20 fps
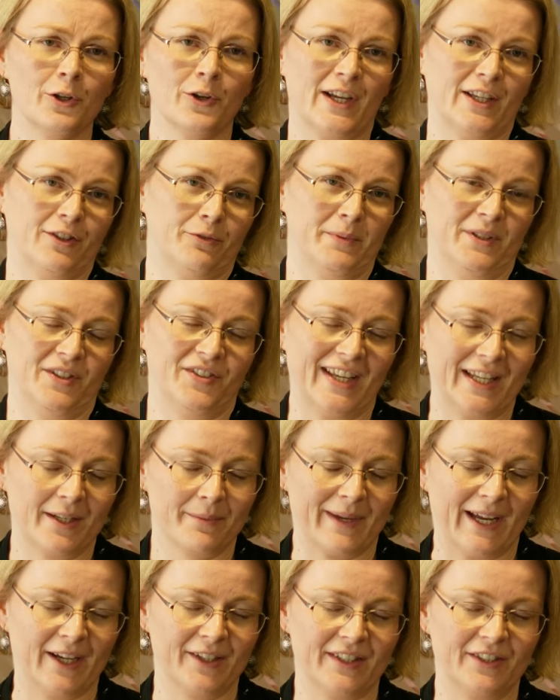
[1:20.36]
A lot has been said
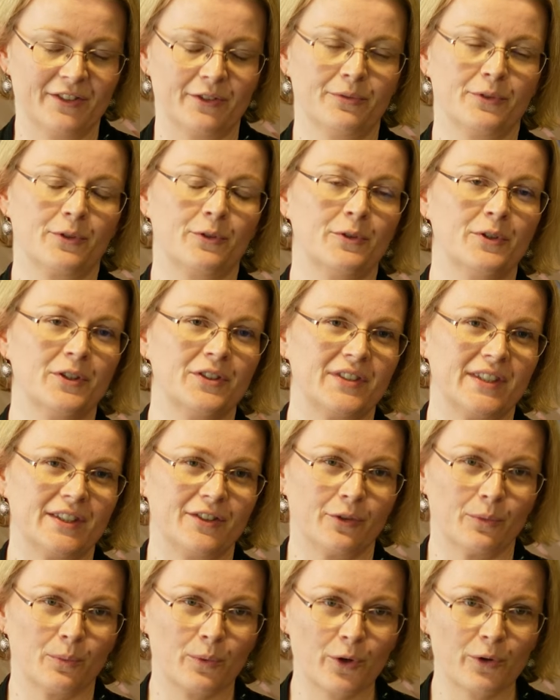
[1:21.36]
about this, of course.
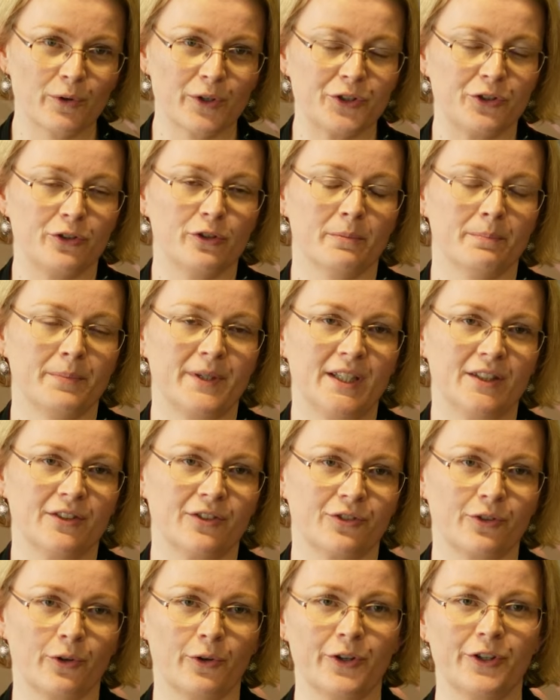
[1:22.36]
It's a war on
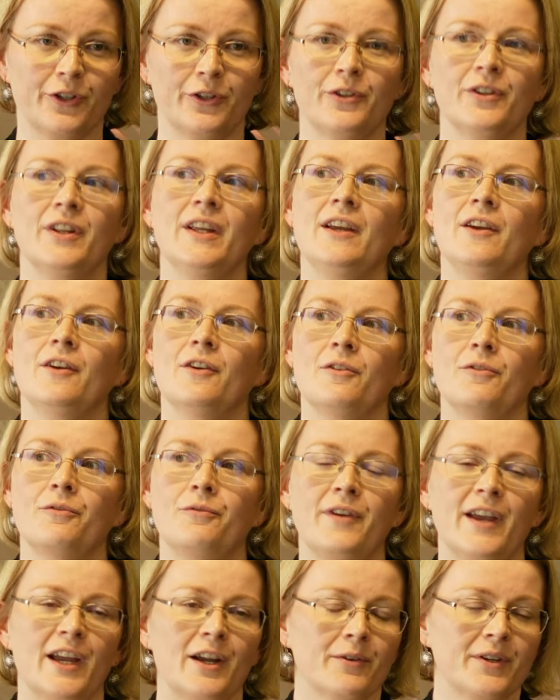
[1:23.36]
European soil,
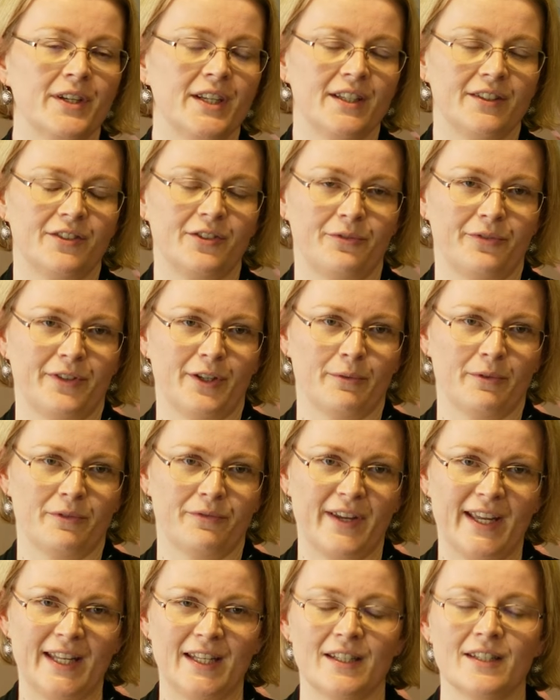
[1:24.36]
very severe
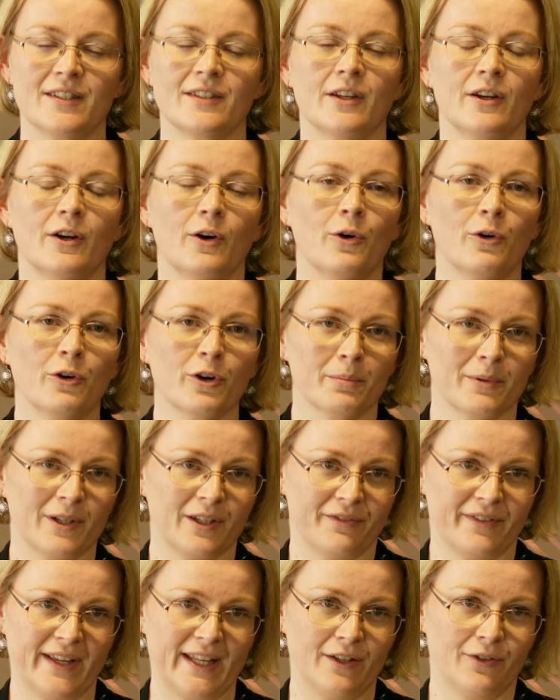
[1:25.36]
event, a
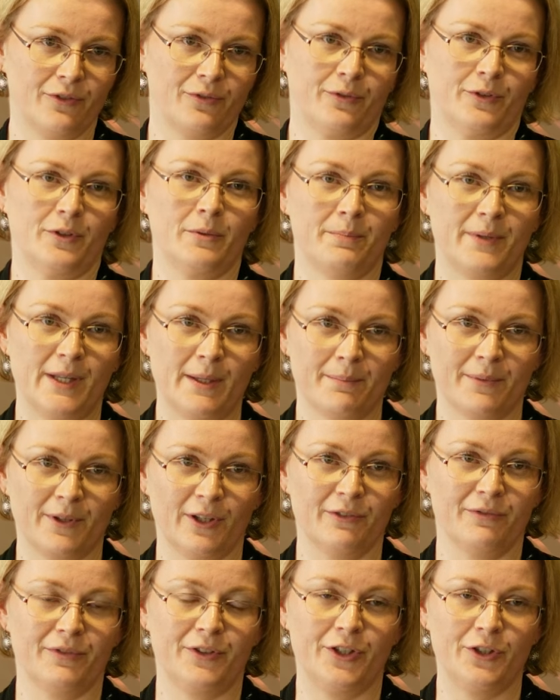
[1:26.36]
horrible event for the
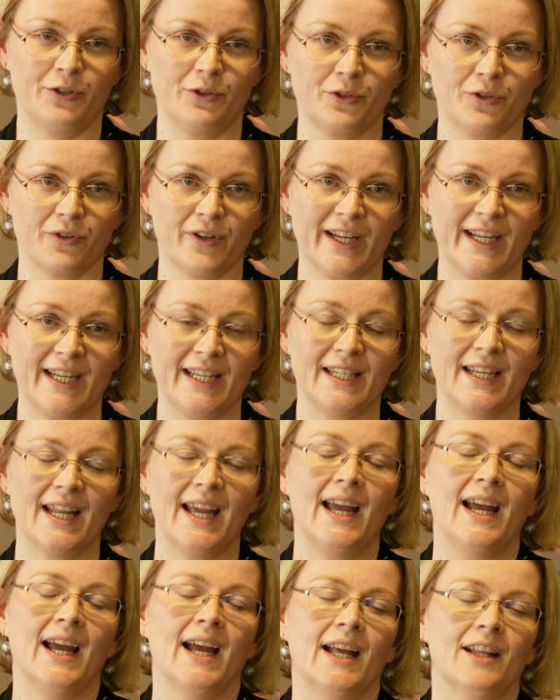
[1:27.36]
people of the
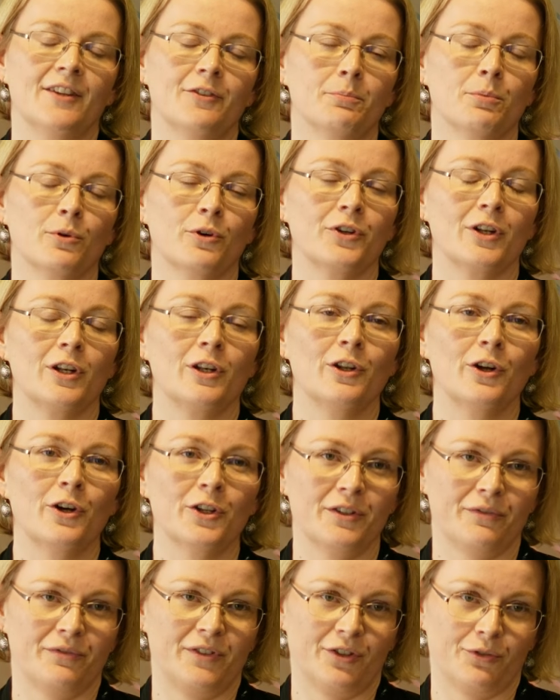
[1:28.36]
Ukraine. It's brought a
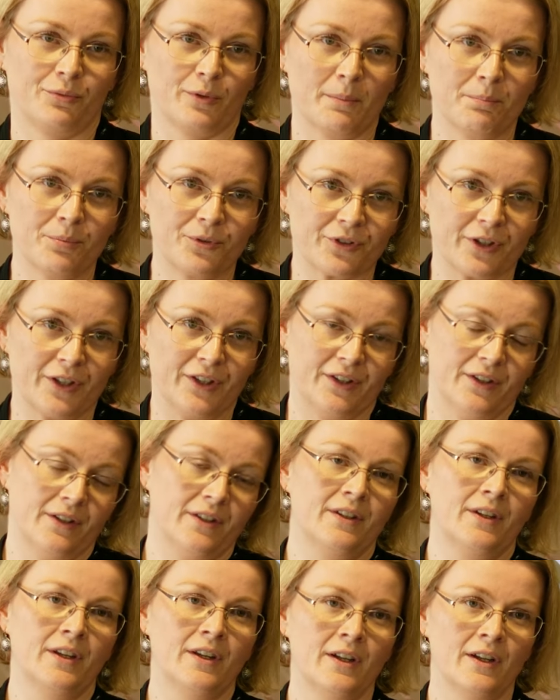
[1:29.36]
lot of
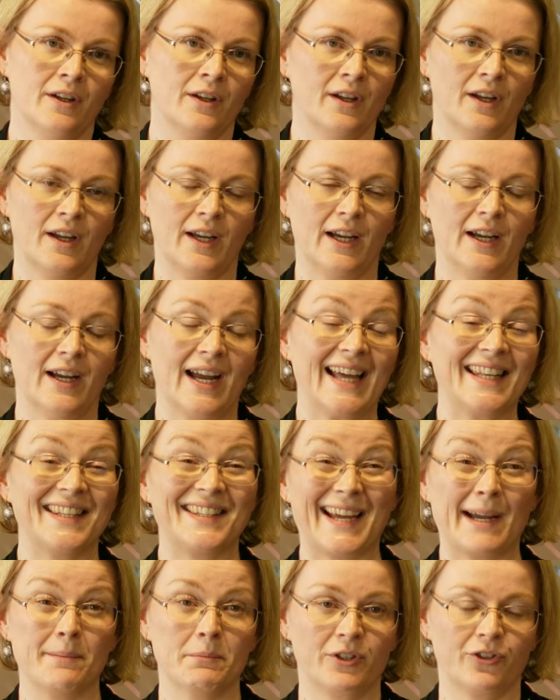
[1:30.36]
disruption
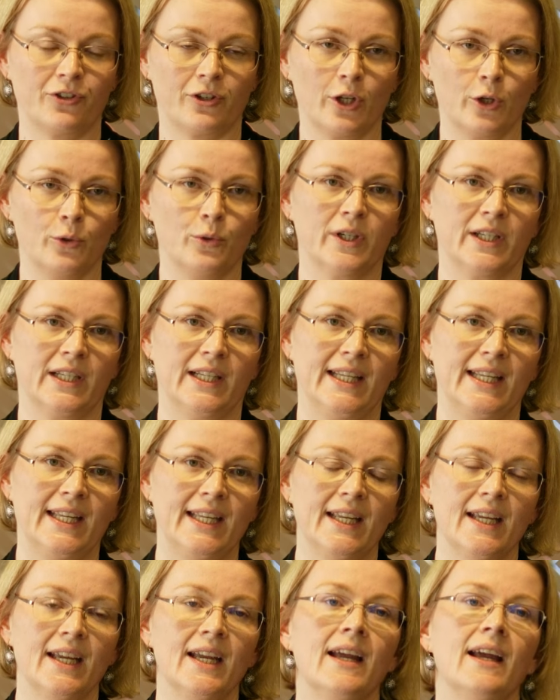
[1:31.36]
and damage
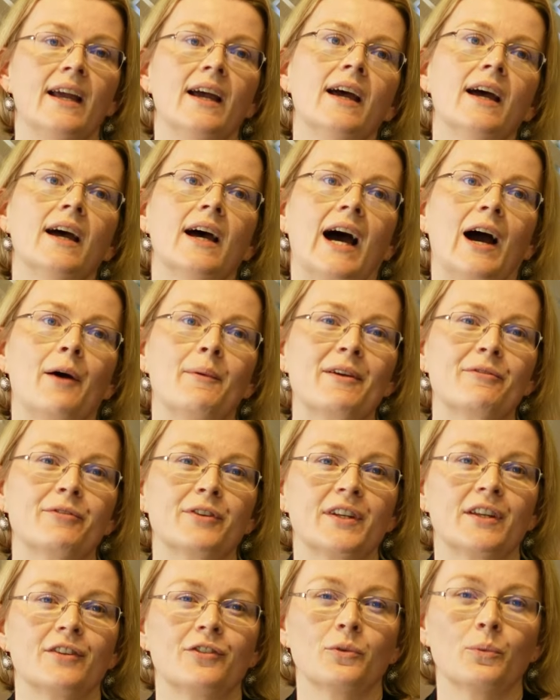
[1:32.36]
locally.
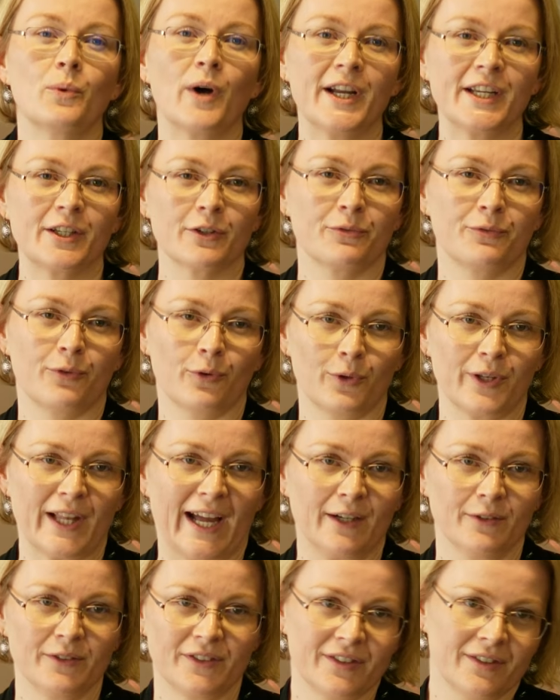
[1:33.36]
However, there's a wider
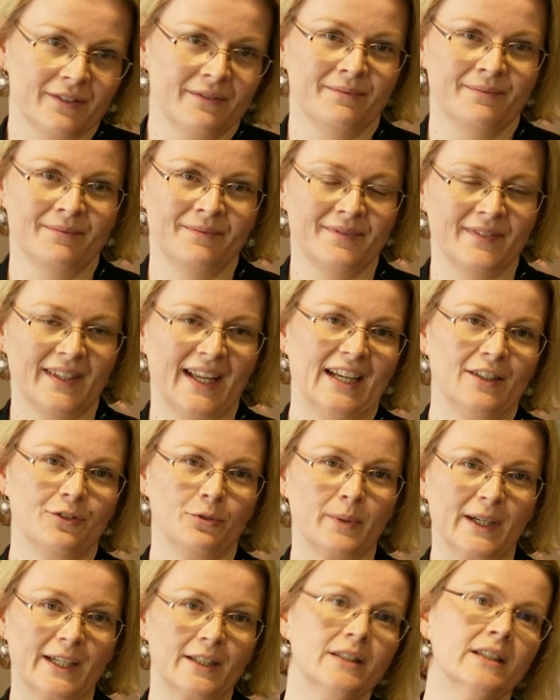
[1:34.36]
fallout
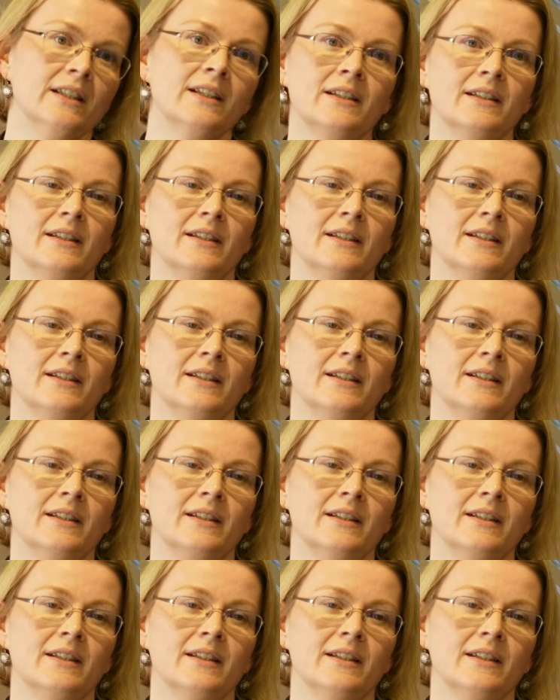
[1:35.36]
as well.